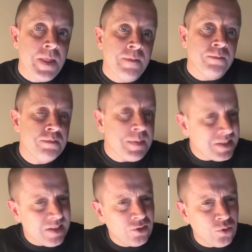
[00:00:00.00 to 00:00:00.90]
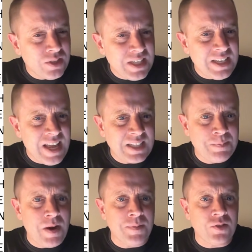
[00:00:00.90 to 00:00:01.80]
Maybe still do the DNA
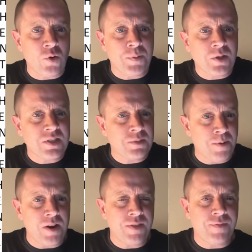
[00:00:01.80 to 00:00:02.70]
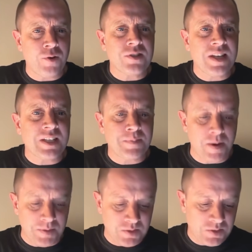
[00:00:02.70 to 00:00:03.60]
experiment though, because it's part of the first 8
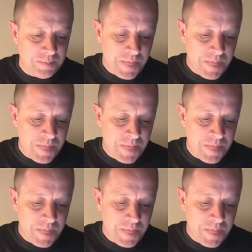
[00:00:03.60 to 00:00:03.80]
experiments.